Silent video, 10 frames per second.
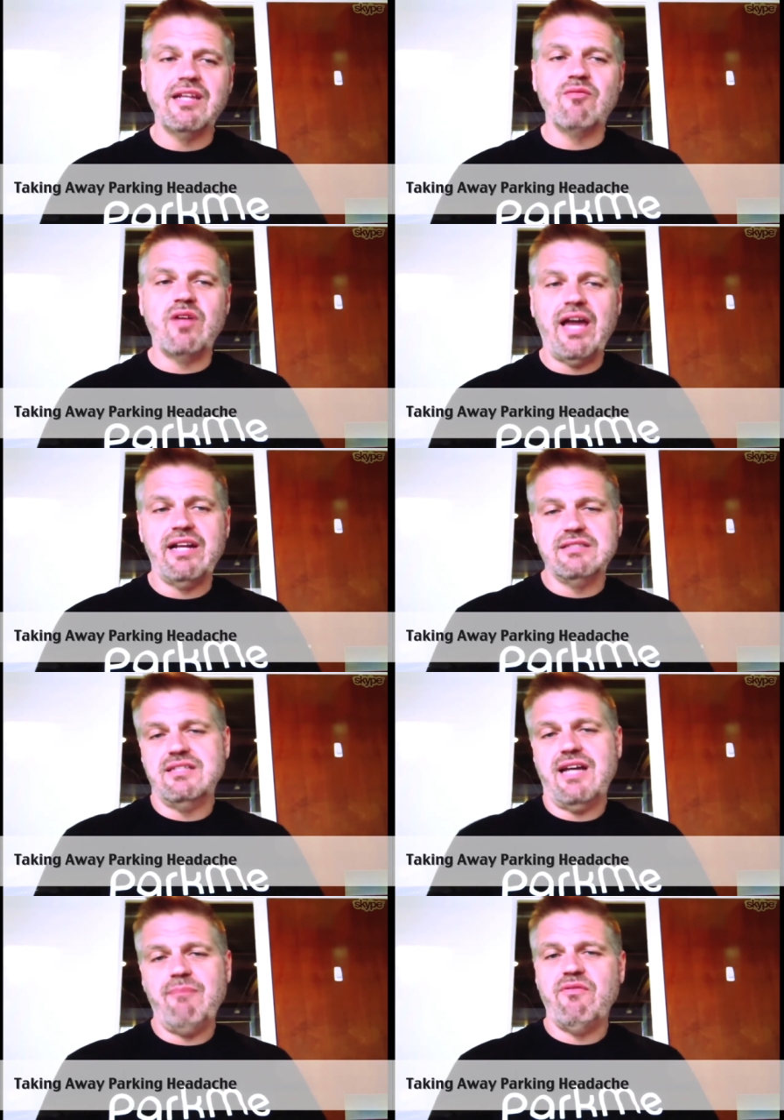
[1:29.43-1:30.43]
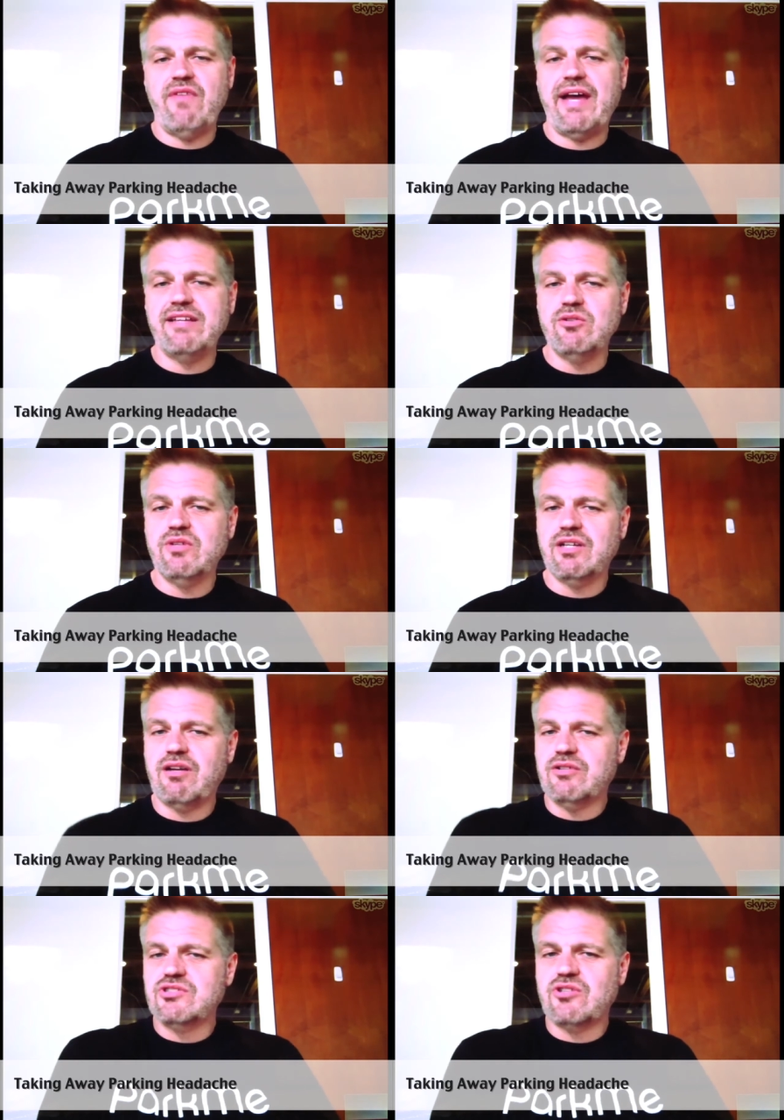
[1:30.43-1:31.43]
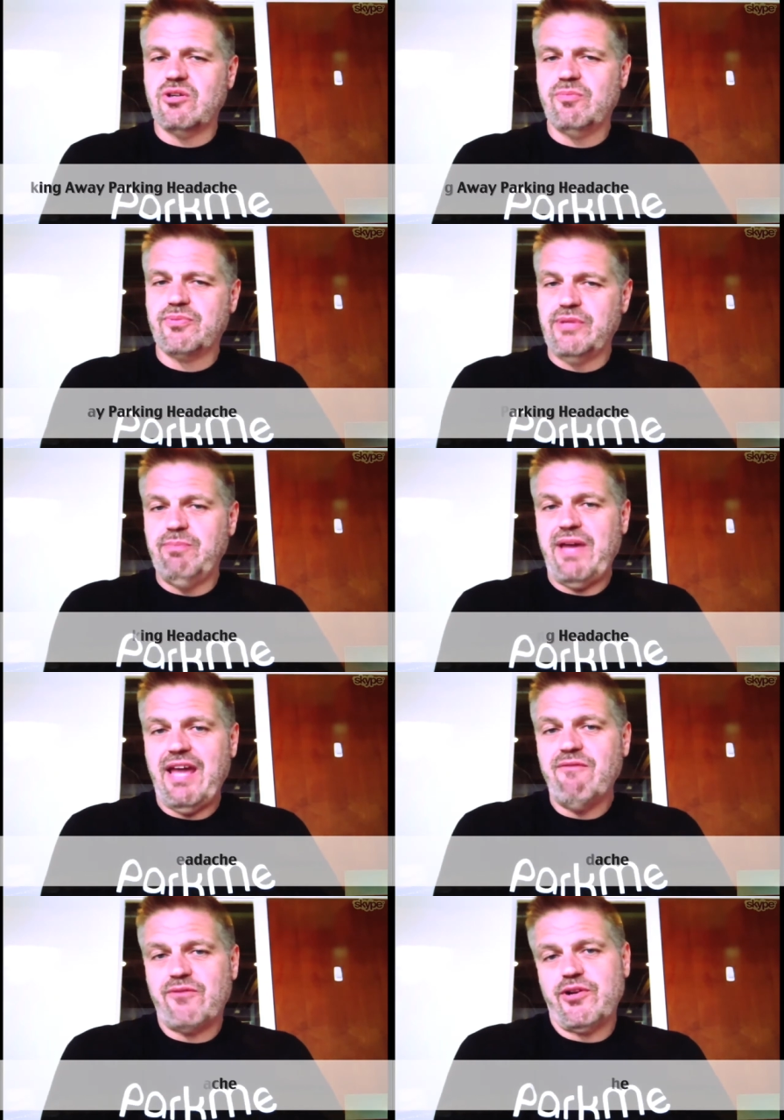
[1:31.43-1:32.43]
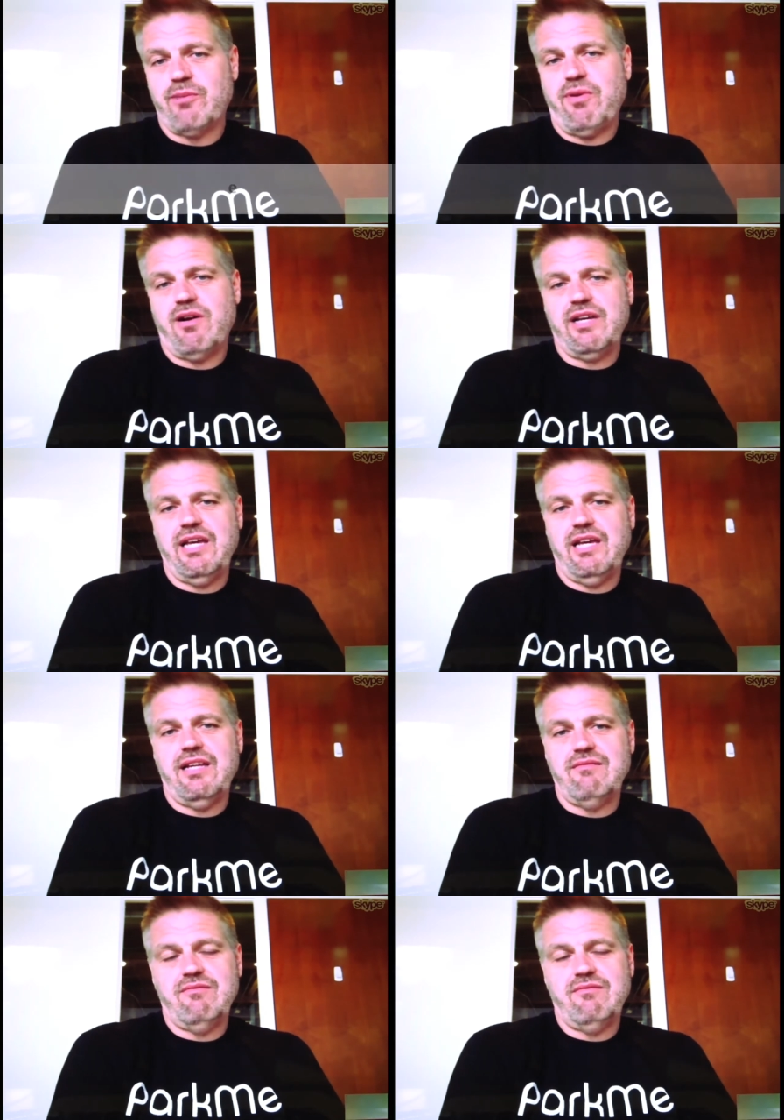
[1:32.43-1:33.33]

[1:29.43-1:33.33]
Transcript: And, on top of that, you can also prepay for your parking and